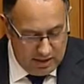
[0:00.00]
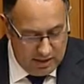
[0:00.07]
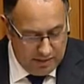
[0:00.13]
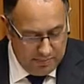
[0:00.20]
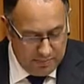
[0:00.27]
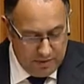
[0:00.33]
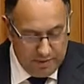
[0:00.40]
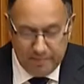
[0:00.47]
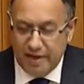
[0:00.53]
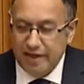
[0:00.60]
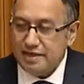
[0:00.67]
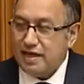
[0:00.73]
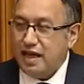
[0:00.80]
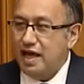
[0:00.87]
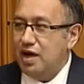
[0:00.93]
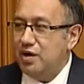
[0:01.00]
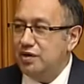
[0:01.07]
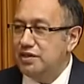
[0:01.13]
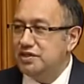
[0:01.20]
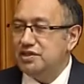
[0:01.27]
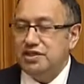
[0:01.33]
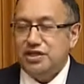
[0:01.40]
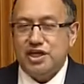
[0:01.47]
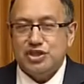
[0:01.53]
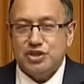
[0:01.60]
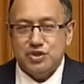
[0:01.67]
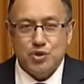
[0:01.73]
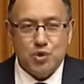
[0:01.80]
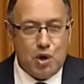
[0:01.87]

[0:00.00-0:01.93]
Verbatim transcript: implement our international